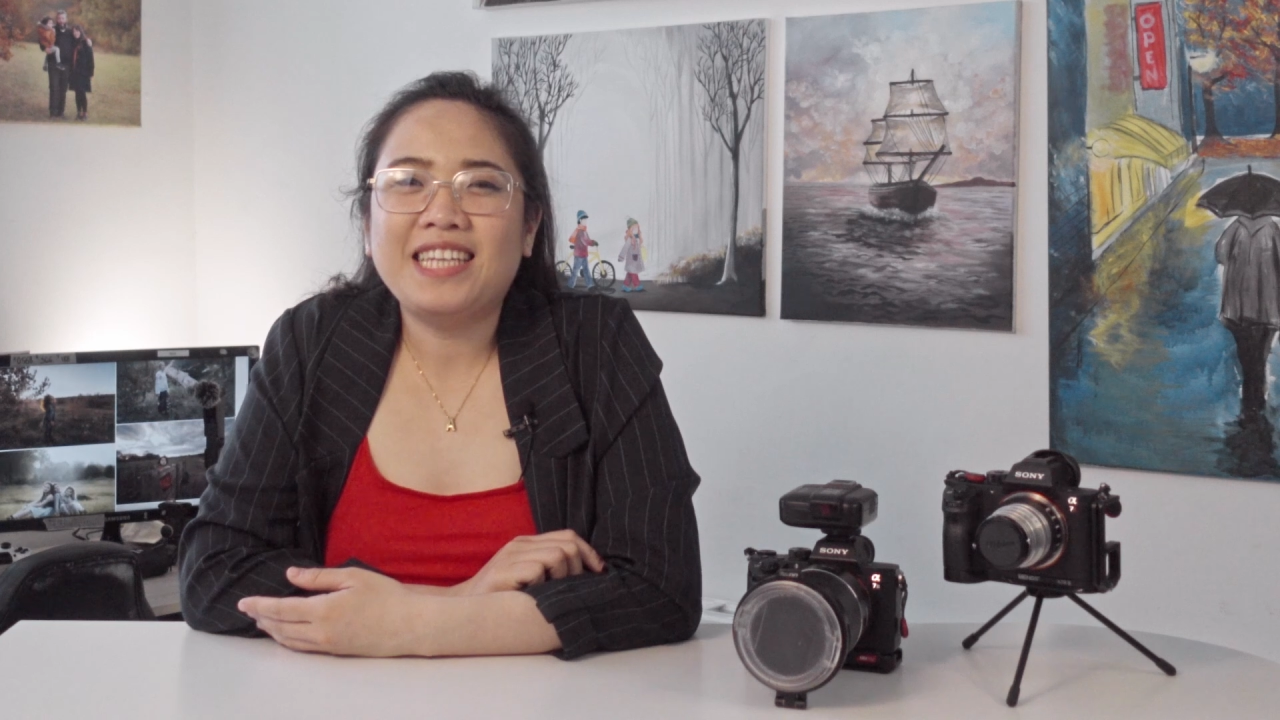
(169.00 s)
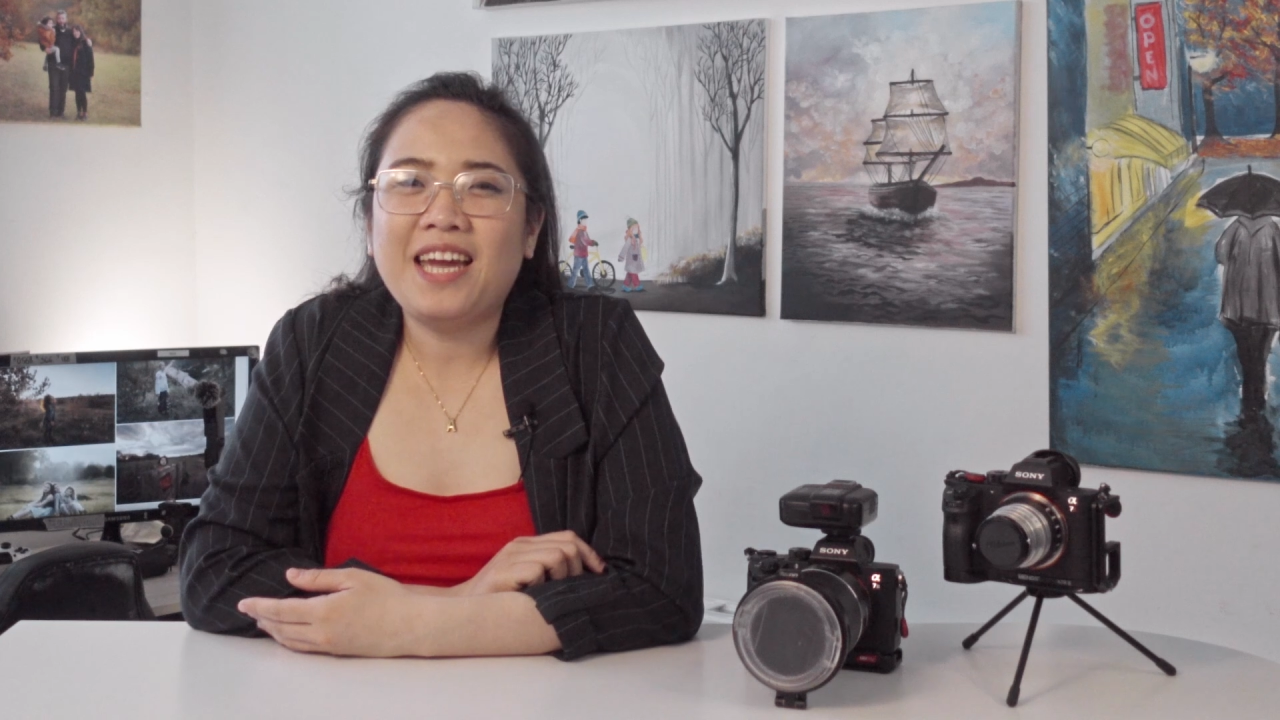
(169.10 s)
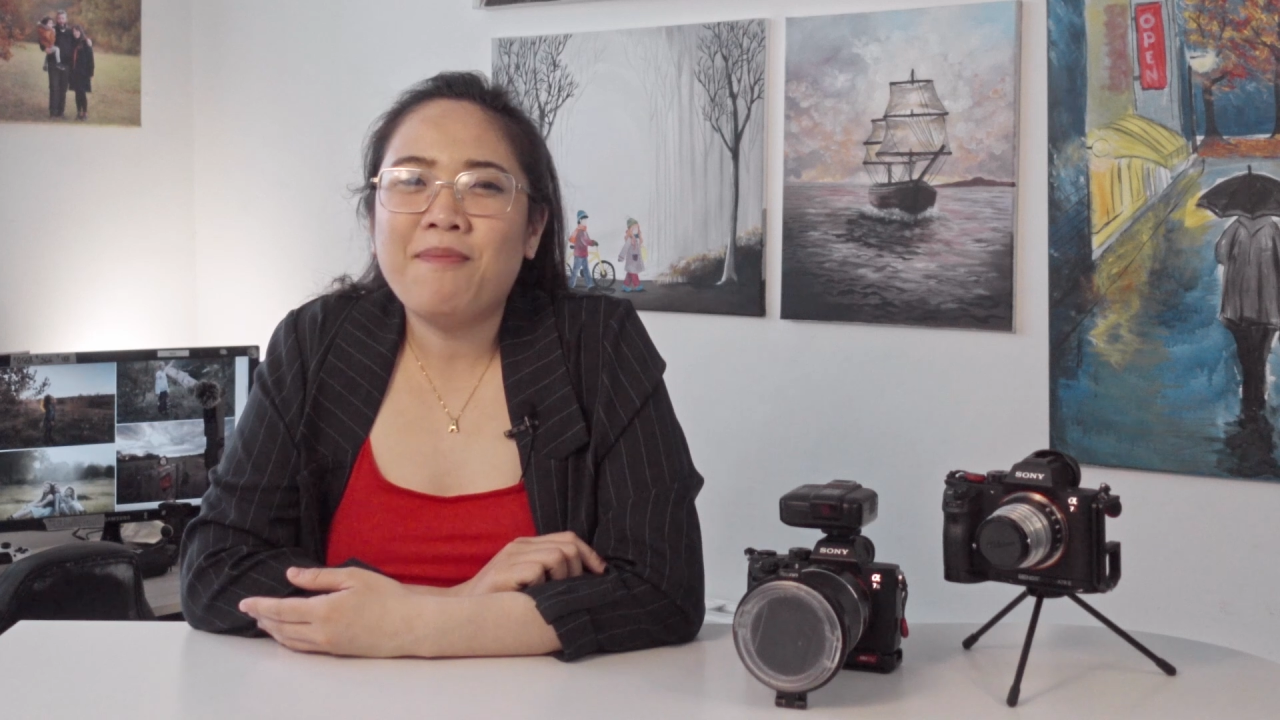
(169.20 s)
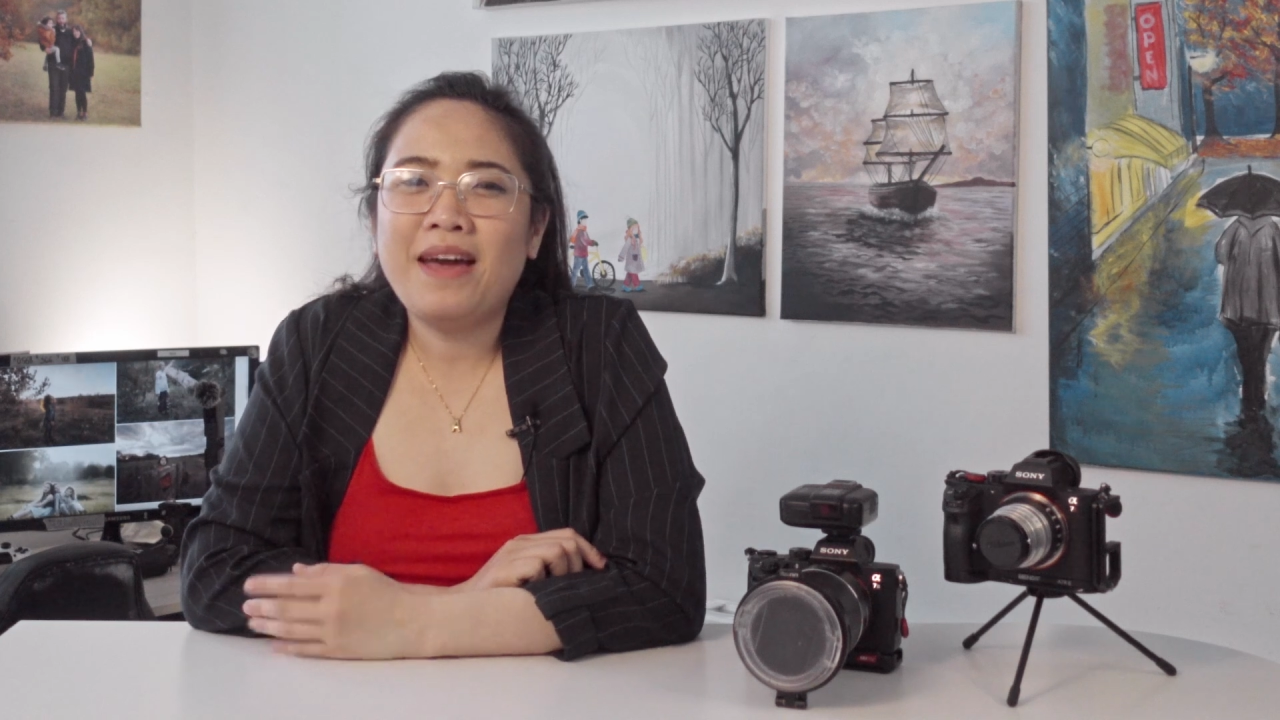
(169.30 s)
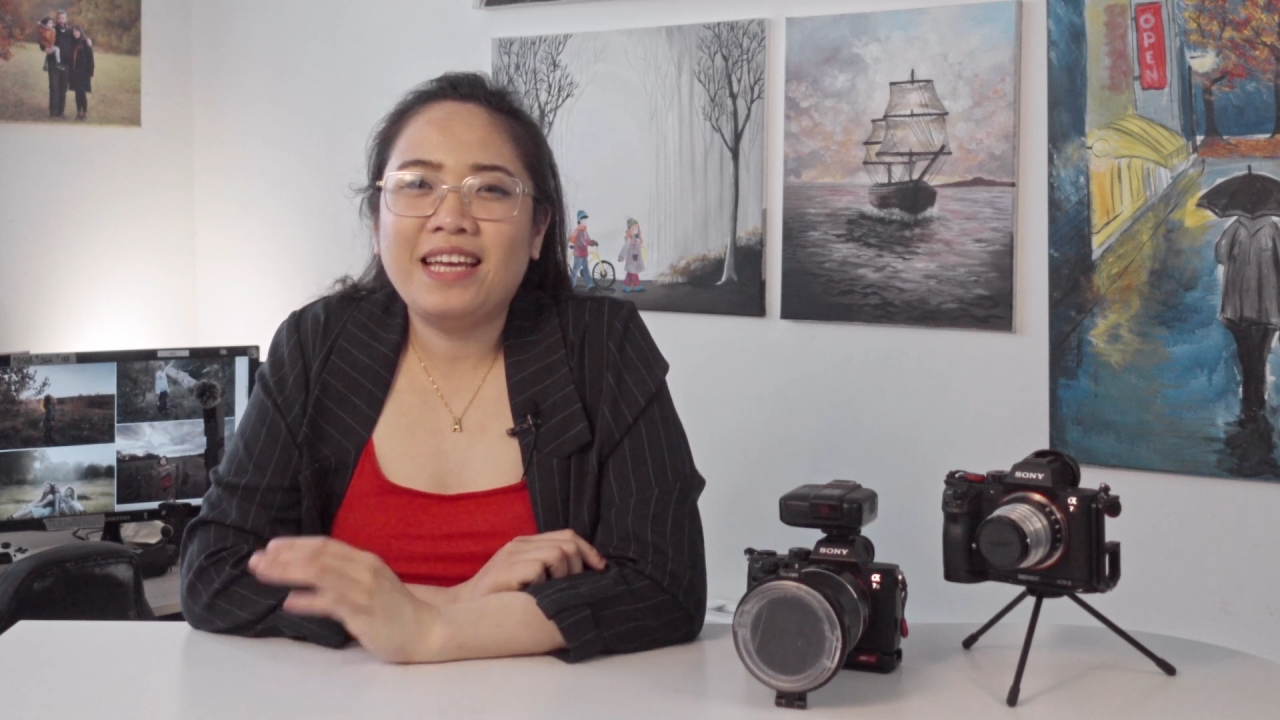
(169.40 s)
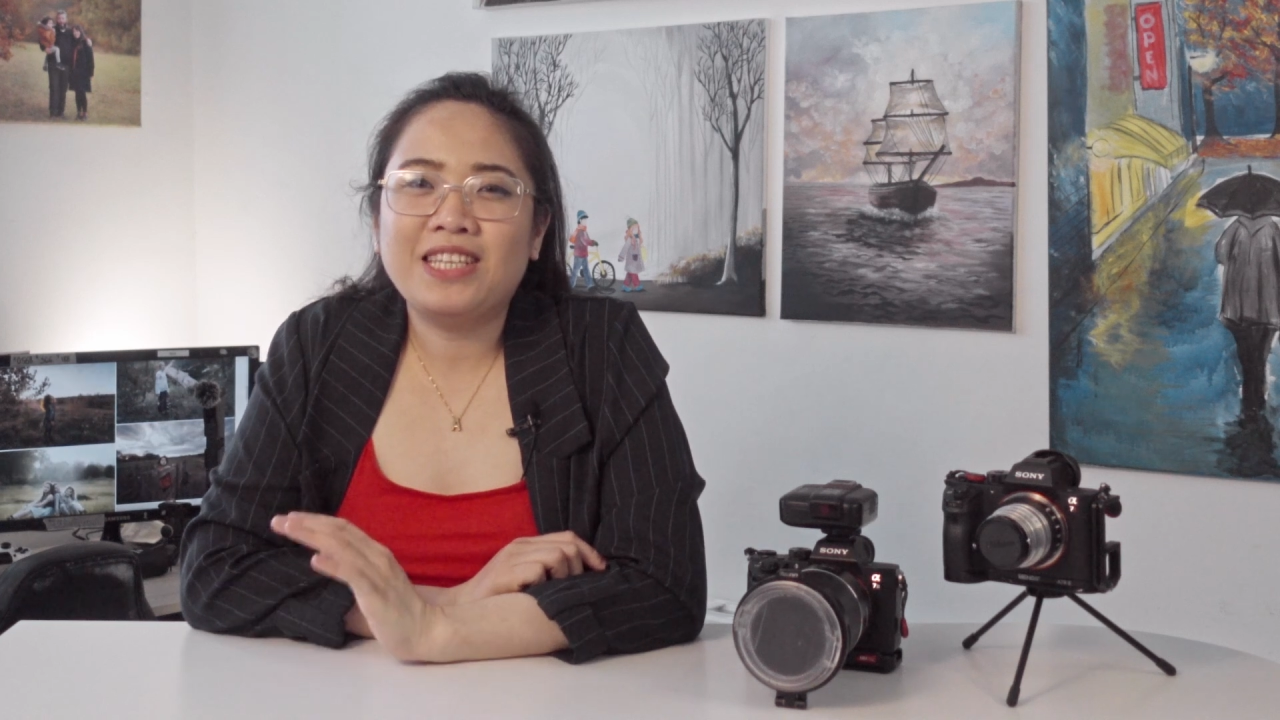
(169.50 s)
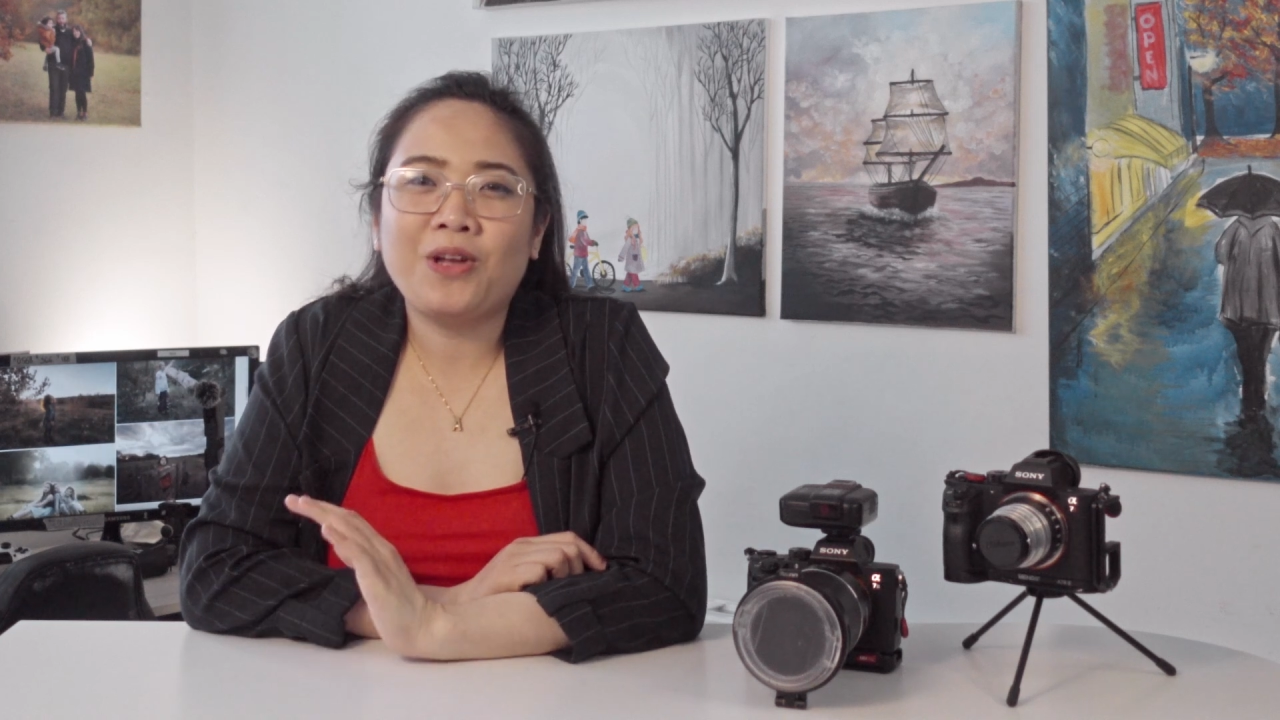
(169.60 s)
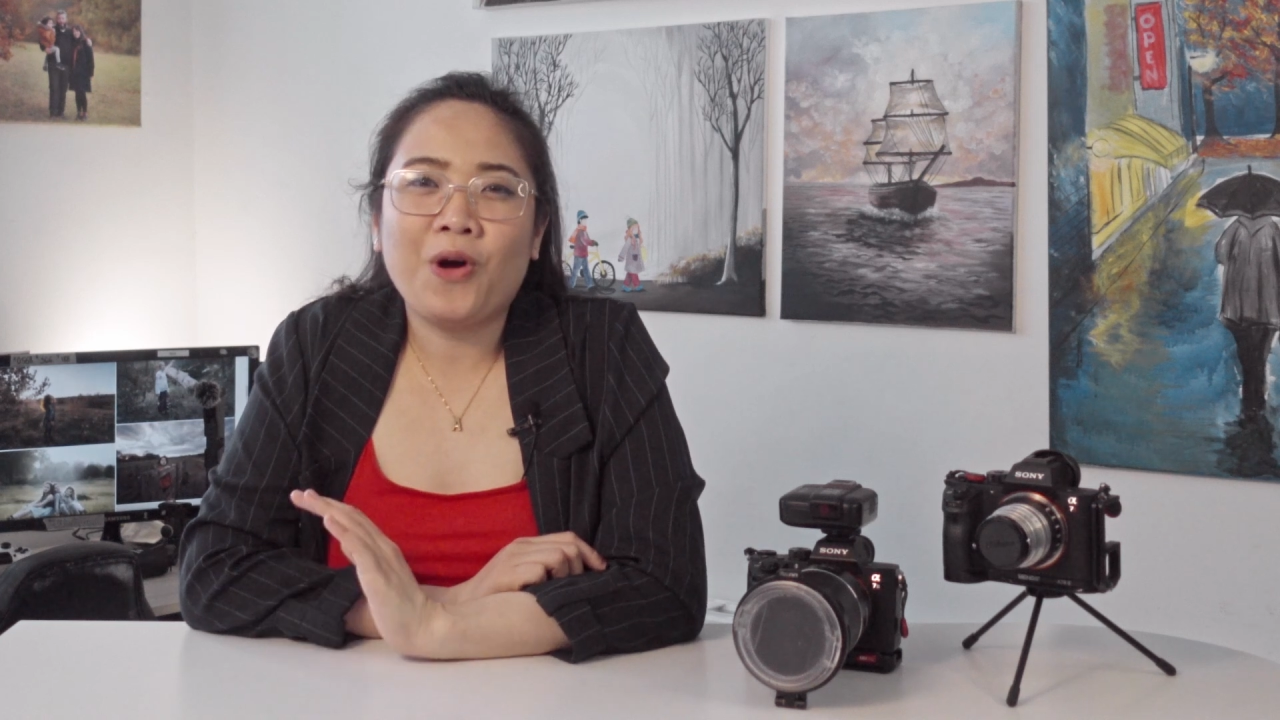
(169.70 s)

JPEG is